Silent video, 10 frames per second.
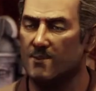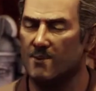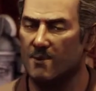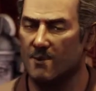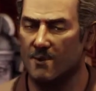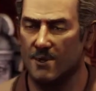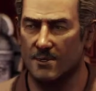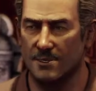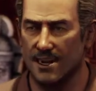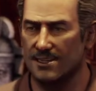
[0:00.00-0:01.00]
Ooh,
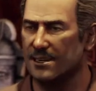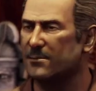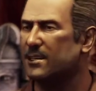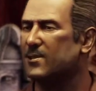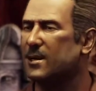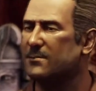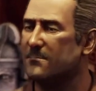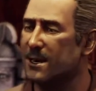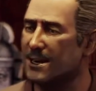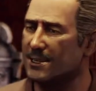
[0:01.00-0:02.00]
that's gotta be worth
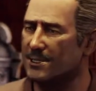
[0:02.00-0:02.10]
millions.